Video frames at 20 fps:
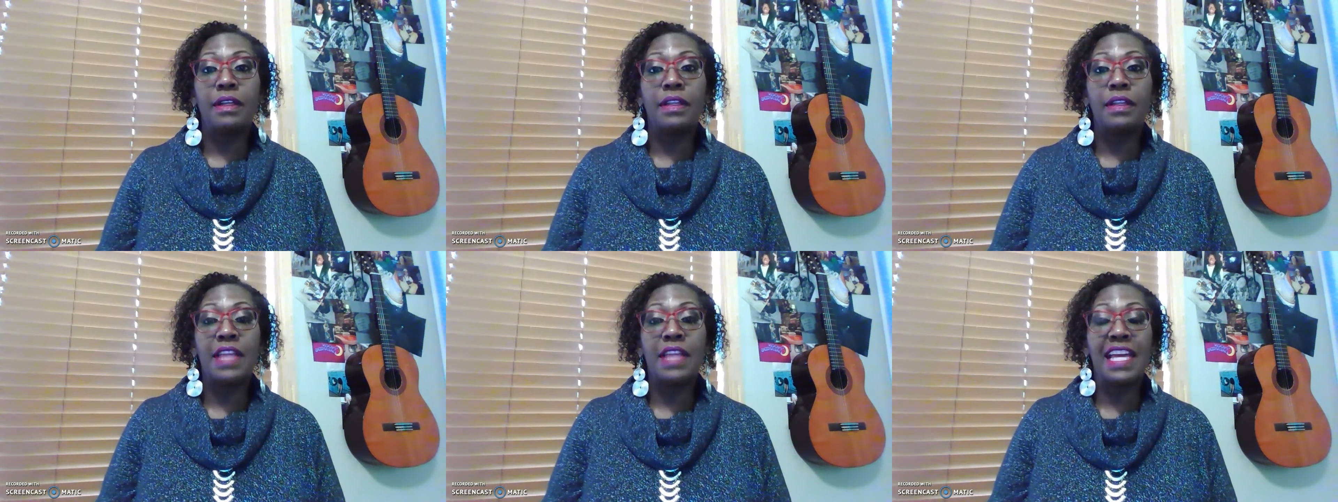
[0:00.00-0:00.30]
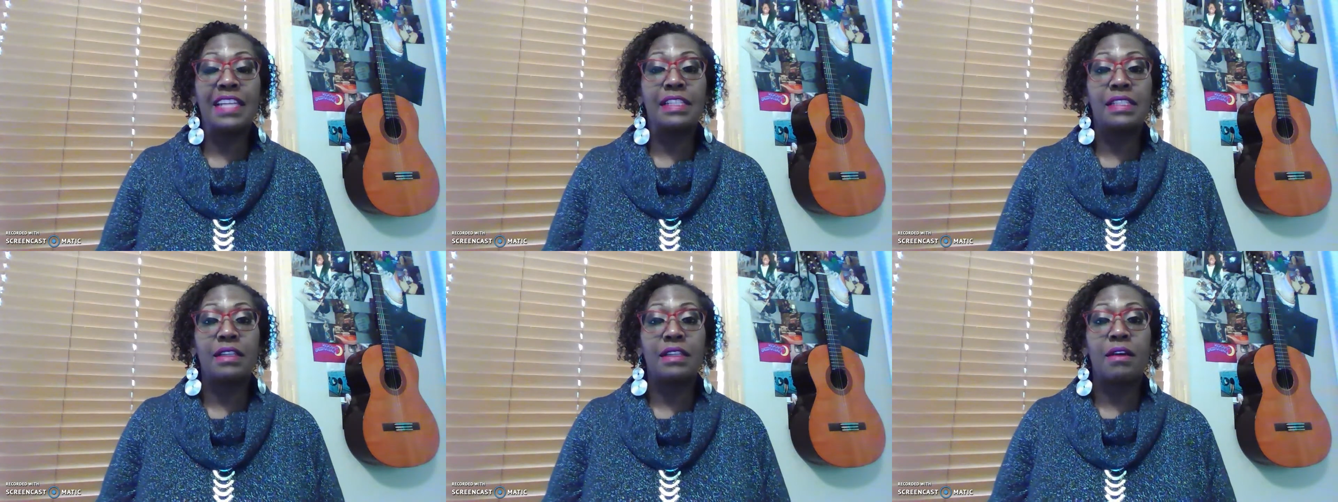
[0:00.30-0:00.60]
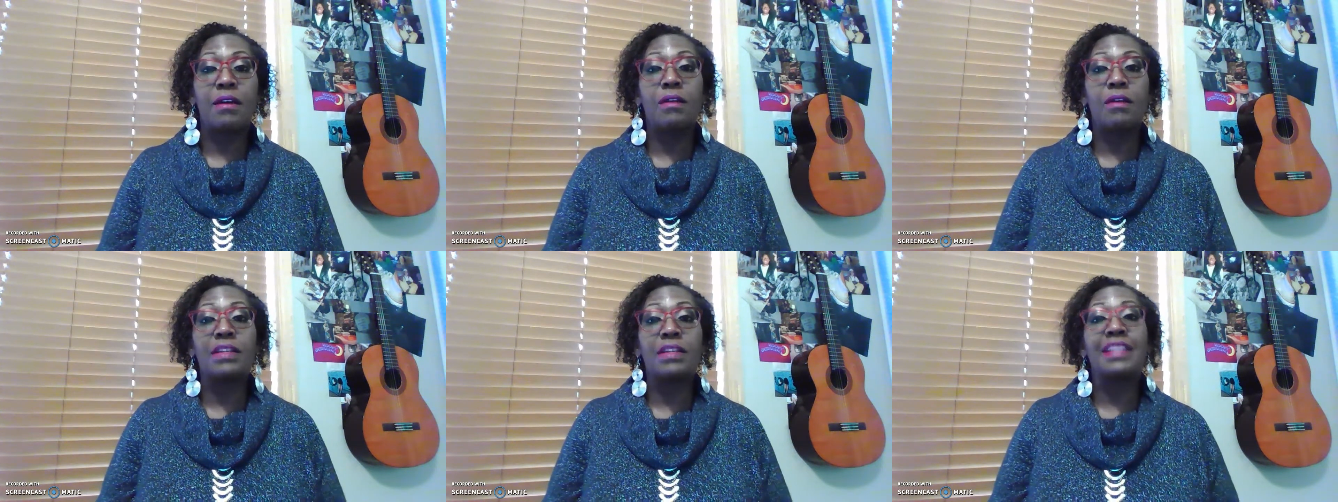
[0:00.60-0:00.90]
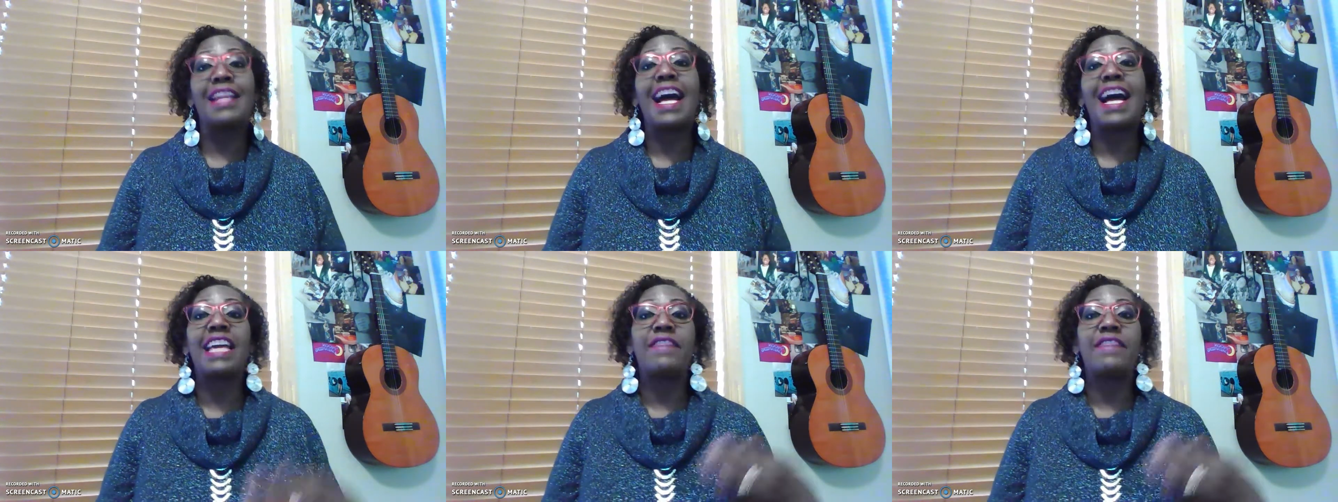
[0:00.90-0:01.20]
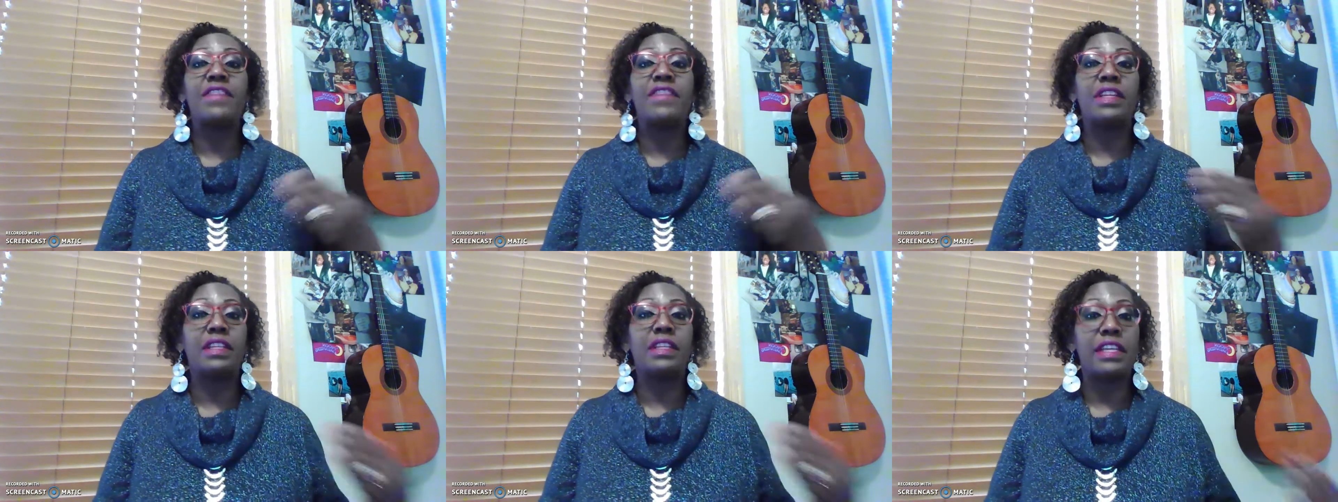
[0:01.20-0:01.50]
that is called an
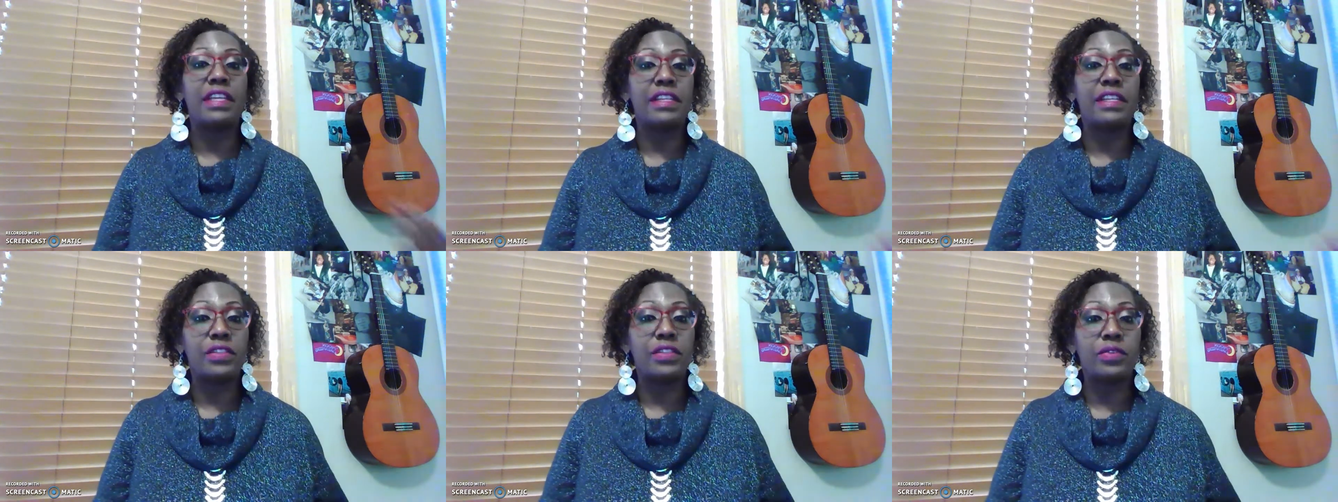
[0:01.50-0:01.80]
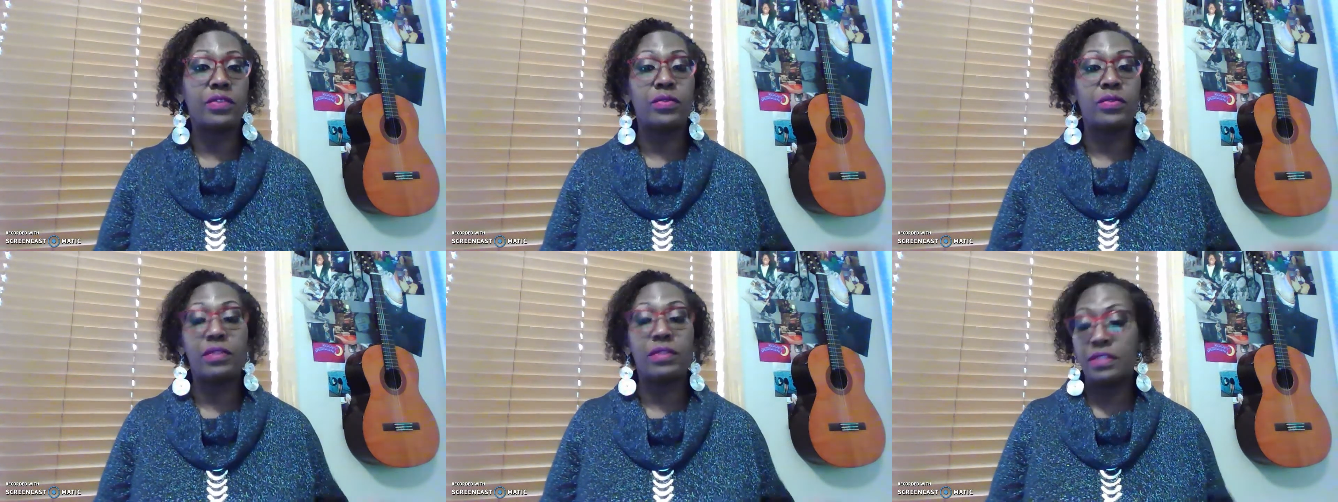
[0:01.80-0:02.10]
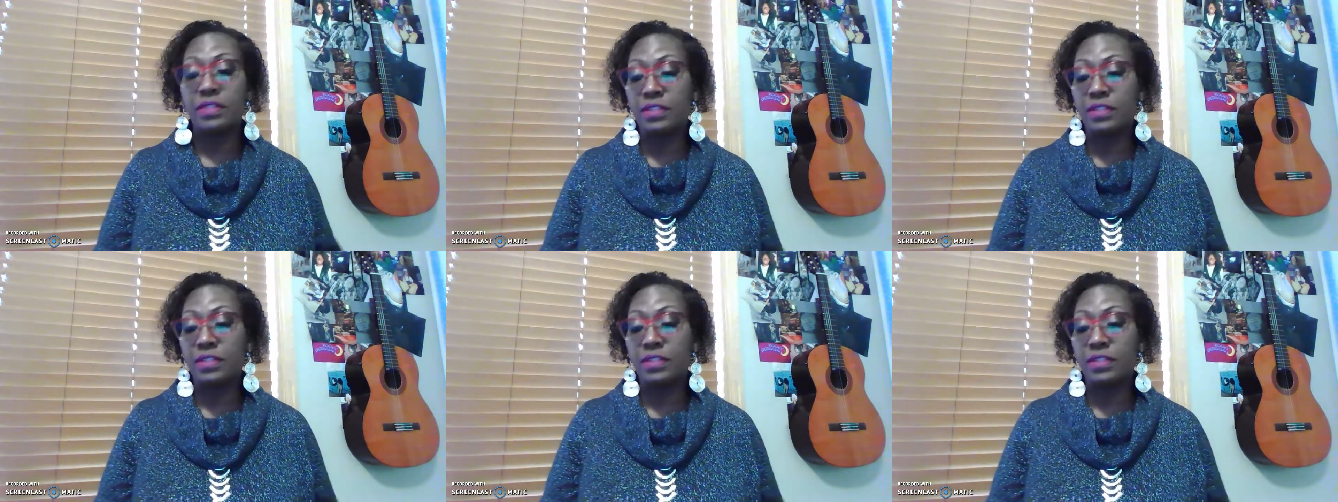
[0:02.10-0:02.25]
Ivy League school.